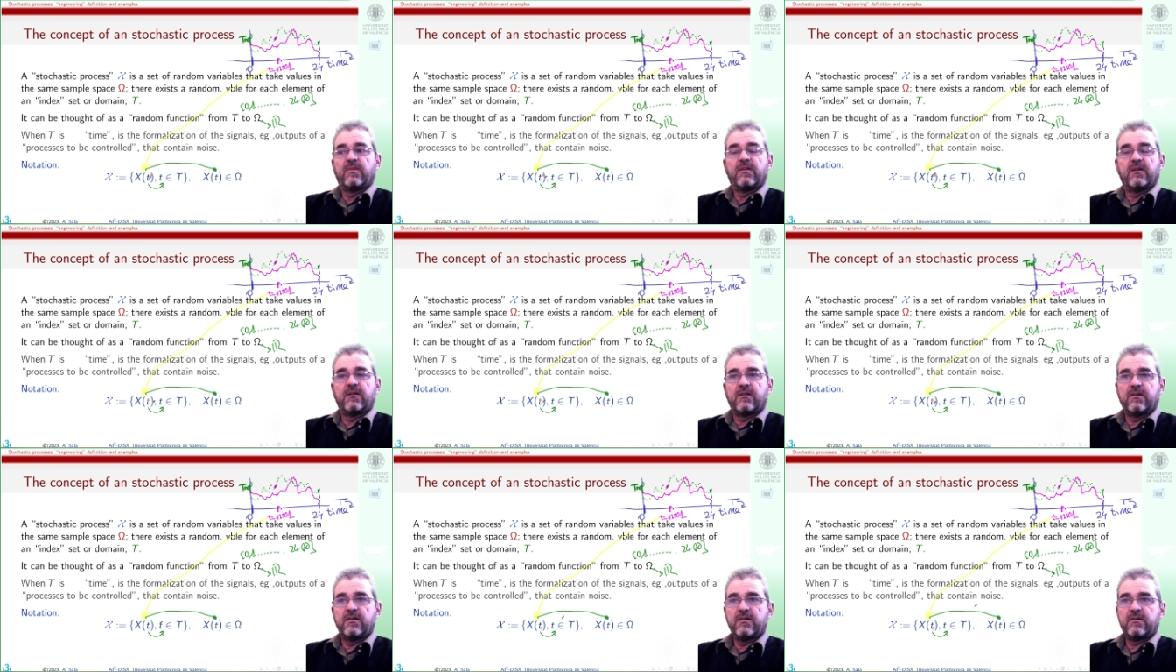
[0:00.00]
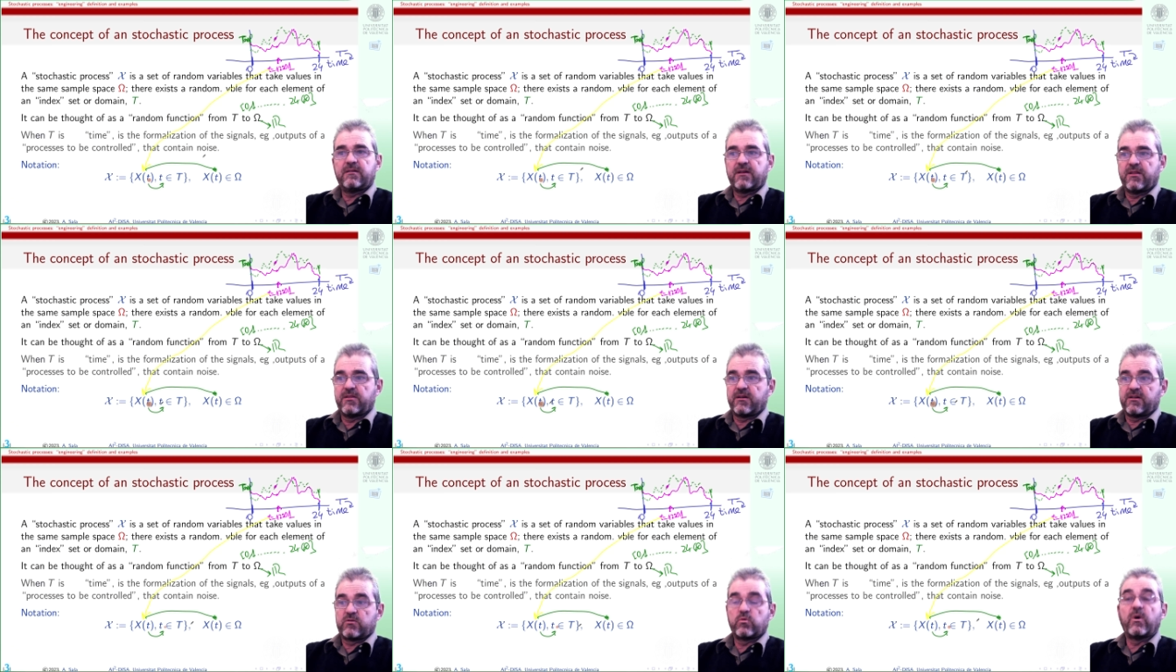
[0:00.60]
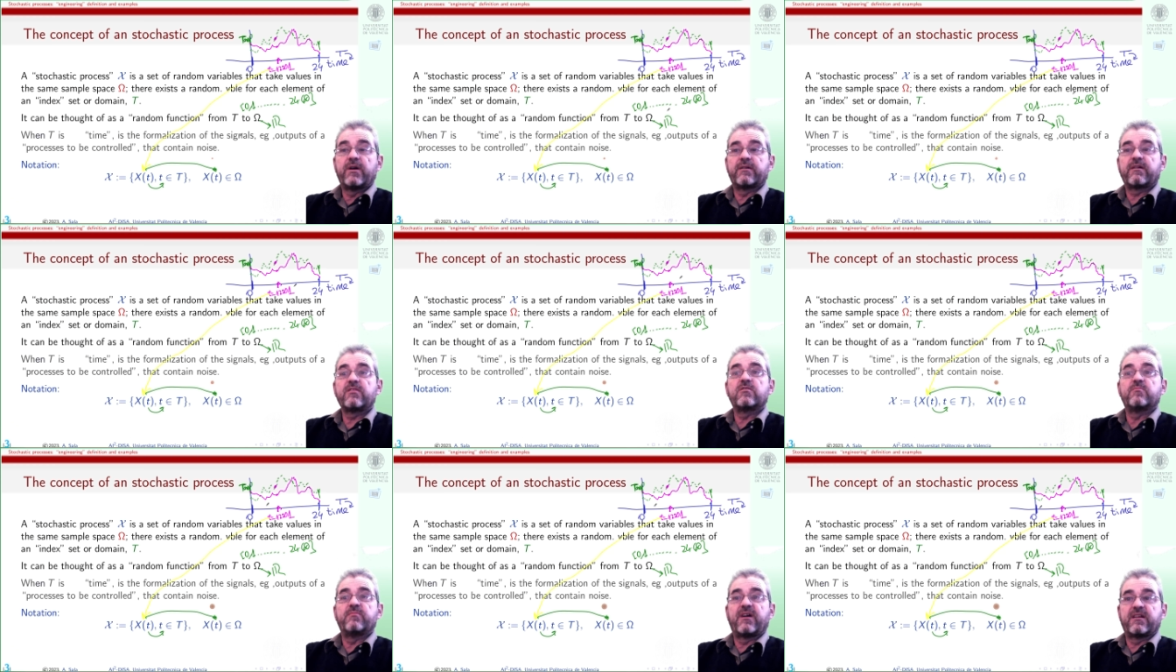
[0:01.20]
in here, and there is one
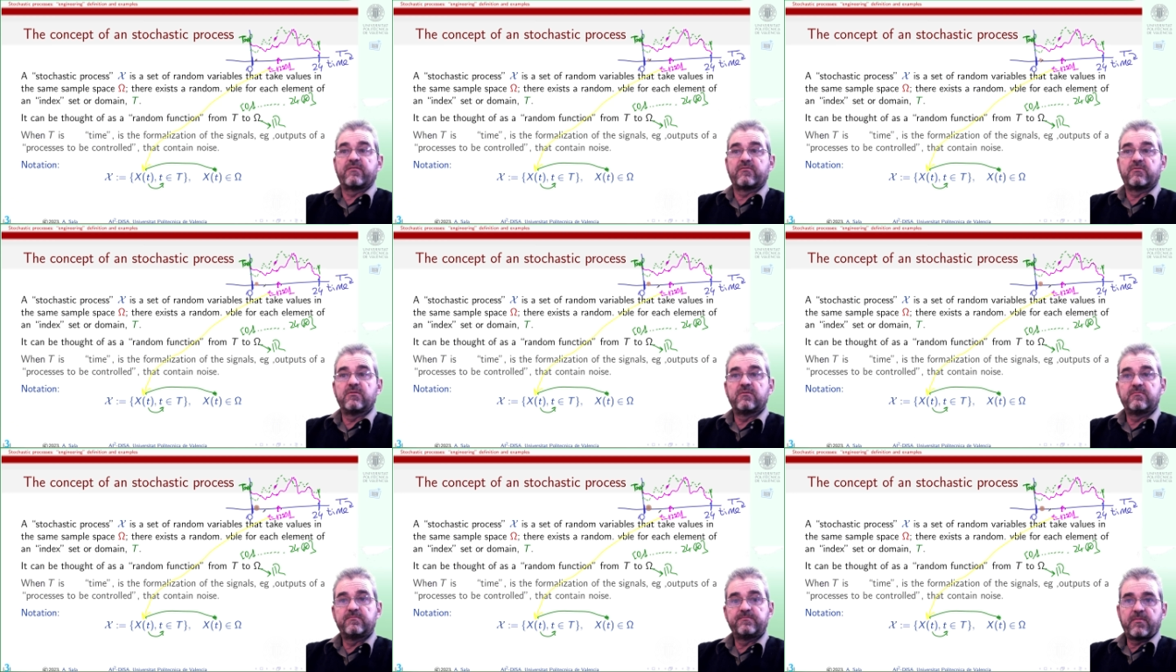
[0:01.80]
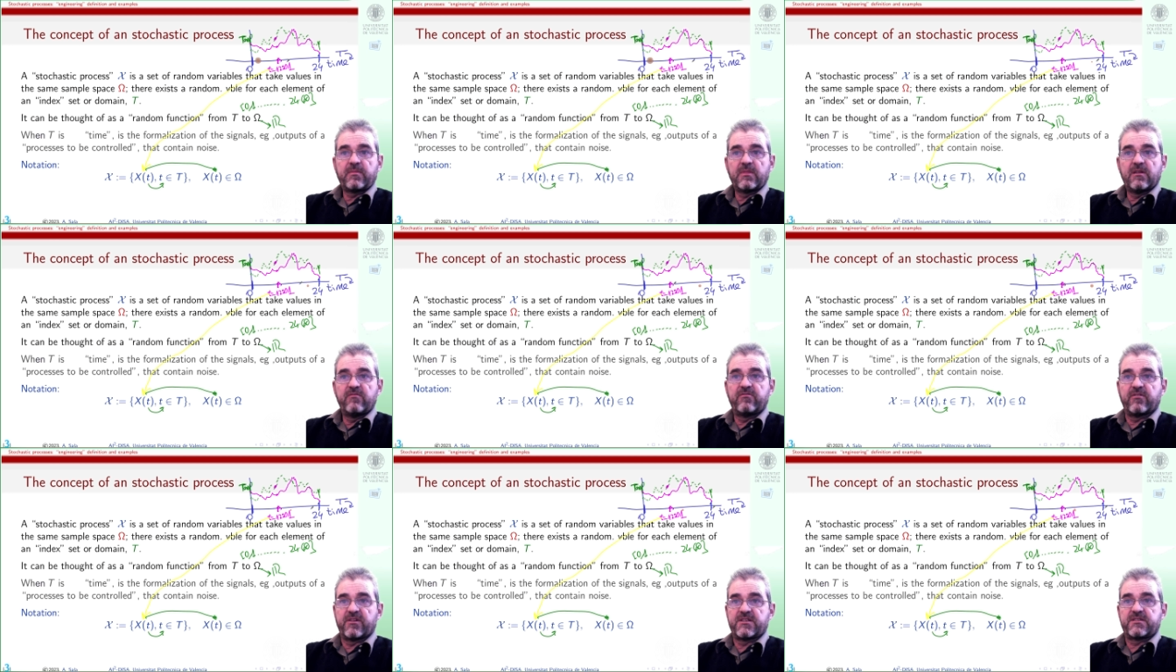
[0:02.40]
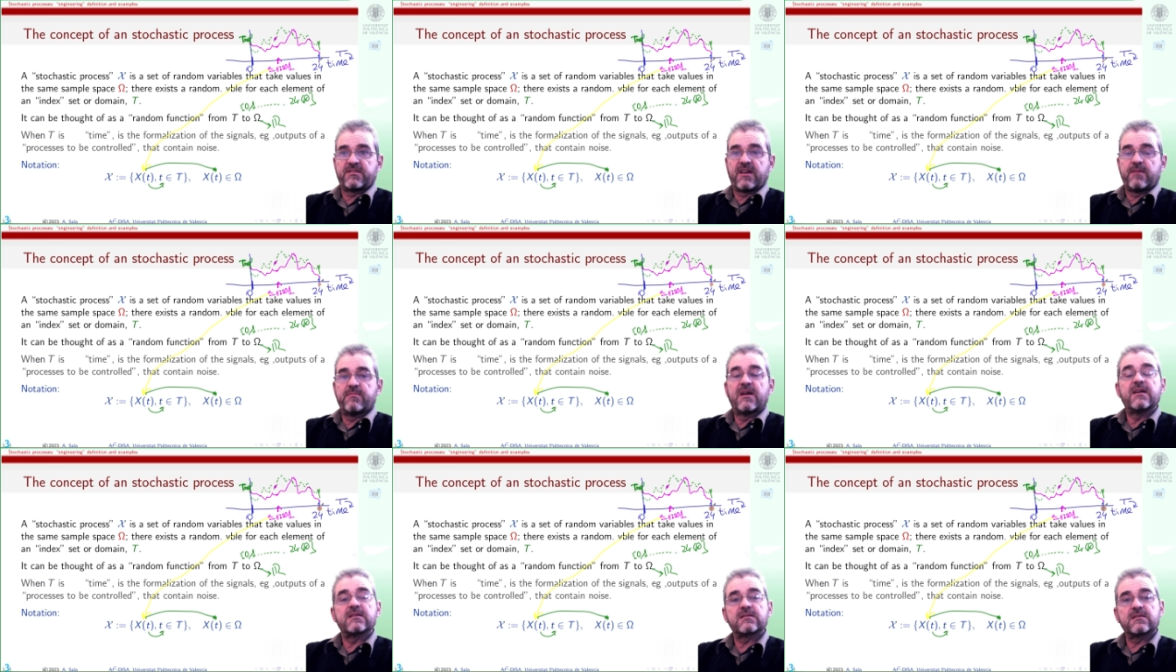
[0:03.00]
random variable for each time
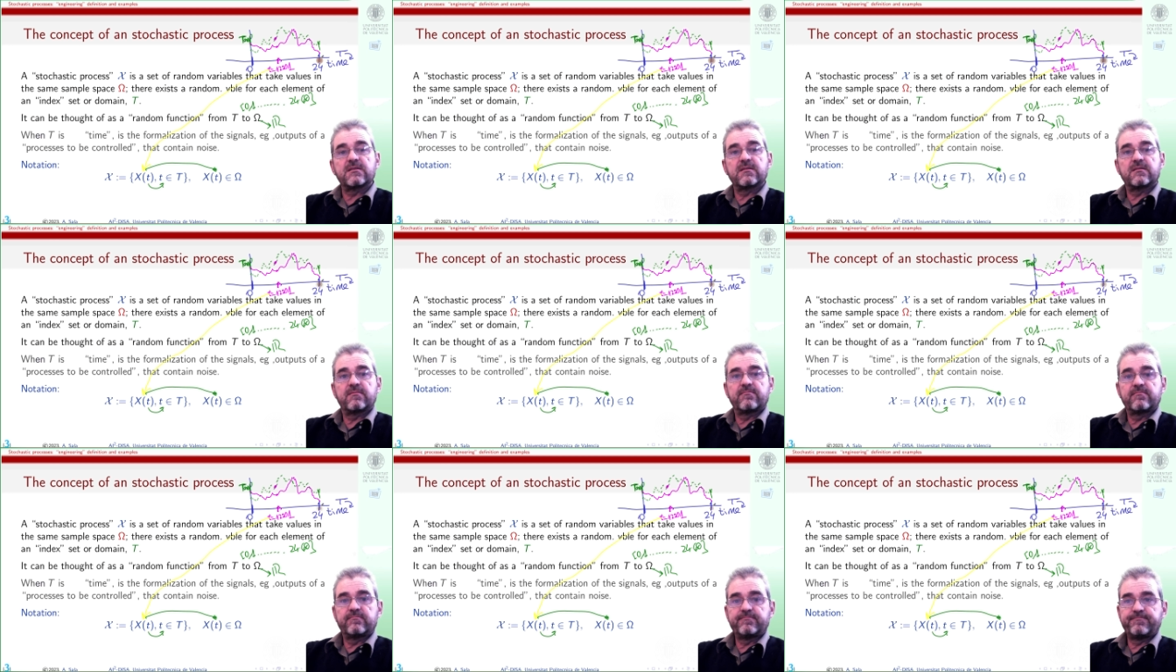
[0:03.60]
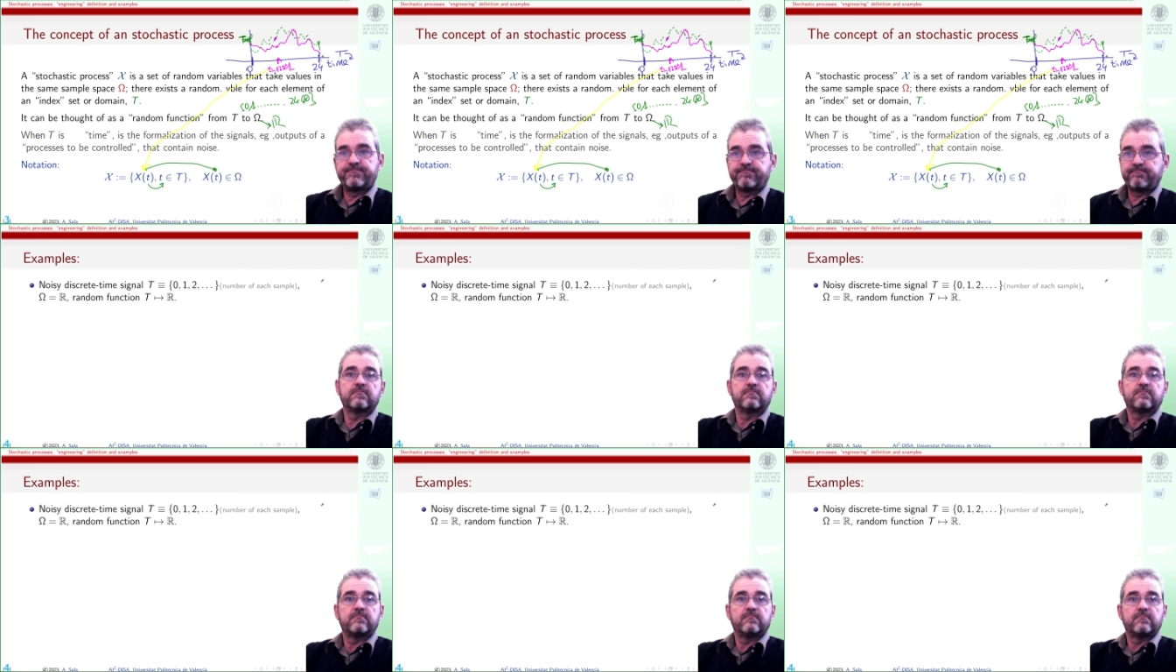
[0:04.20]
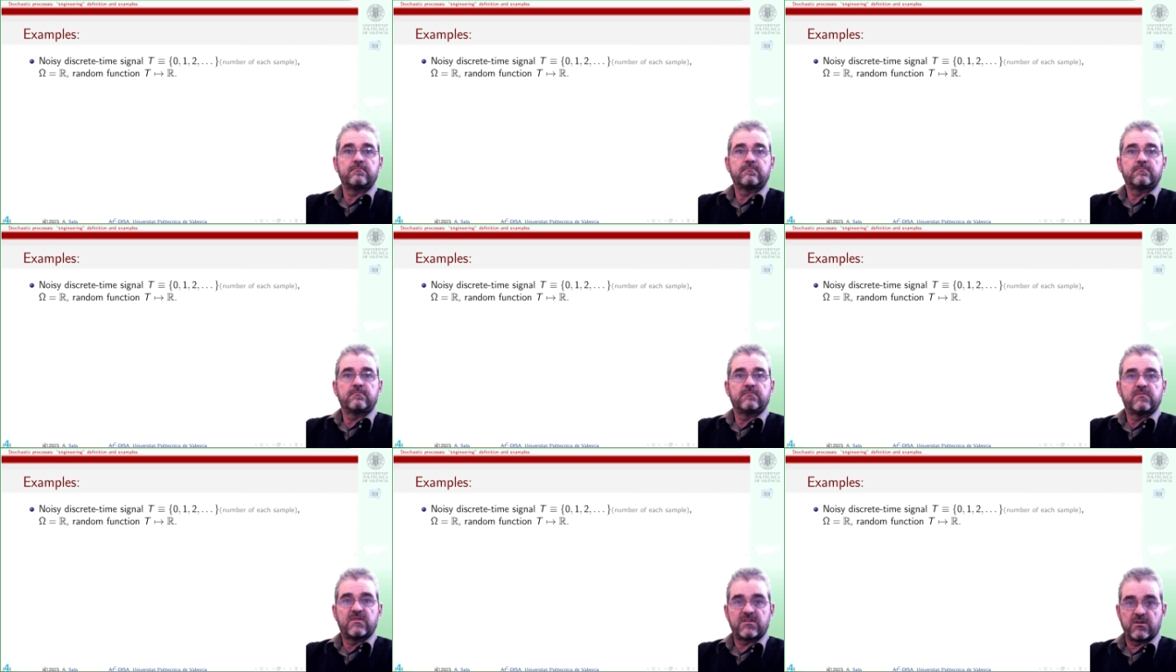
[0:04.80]
instant.
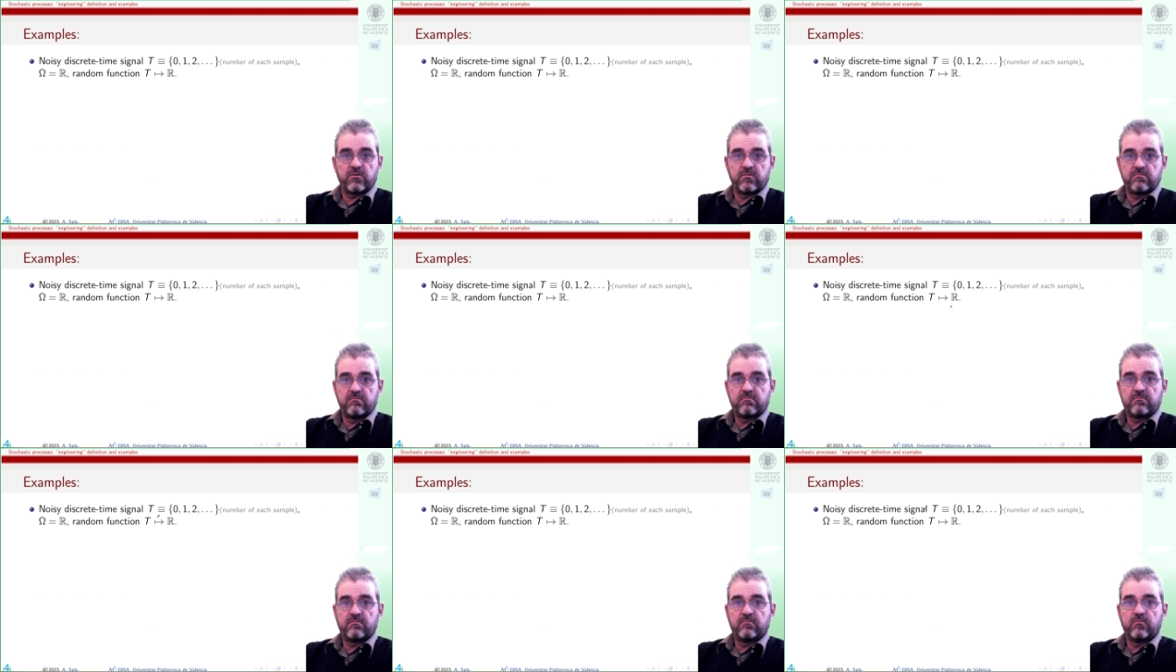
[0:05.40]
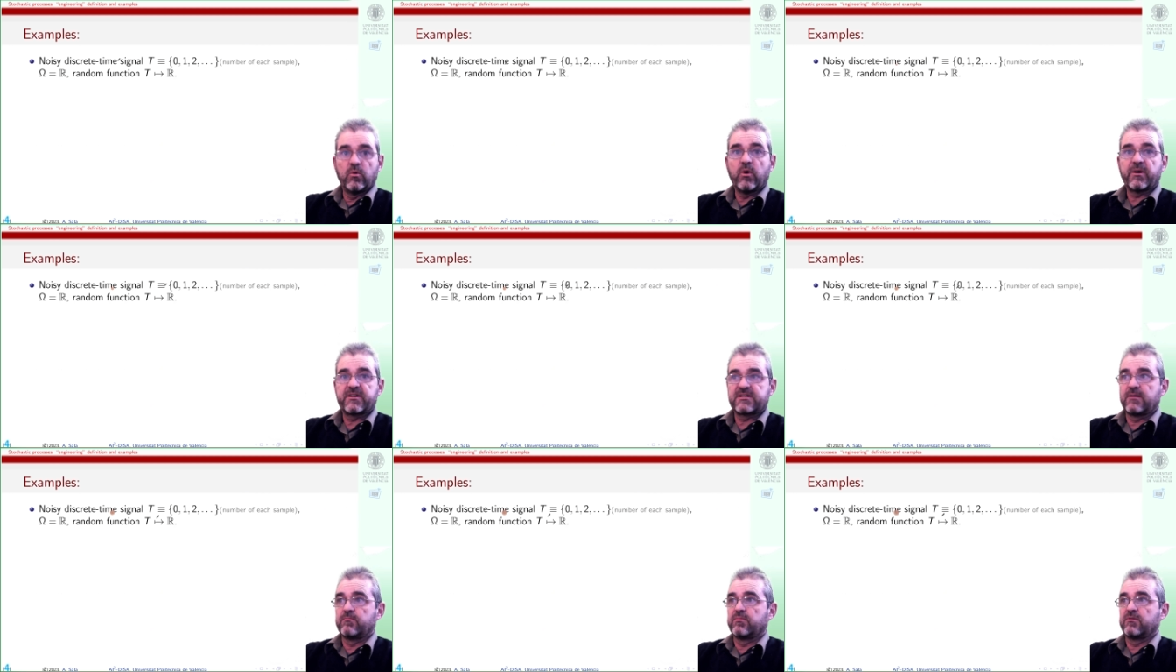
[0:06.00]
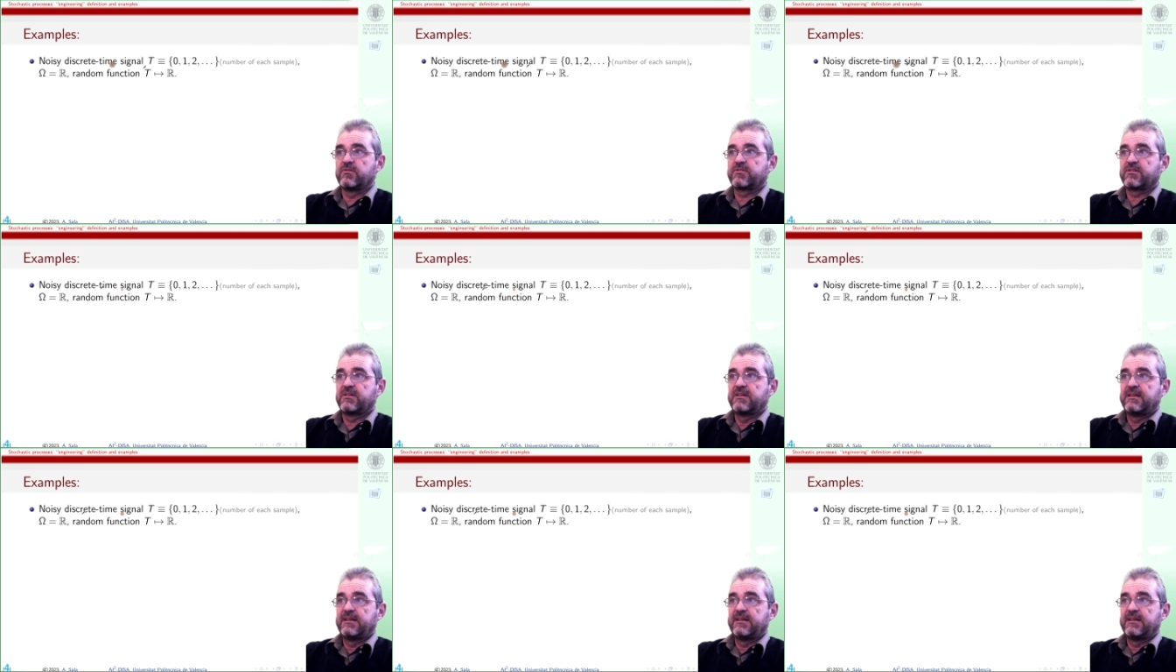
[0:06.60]
So, more examples.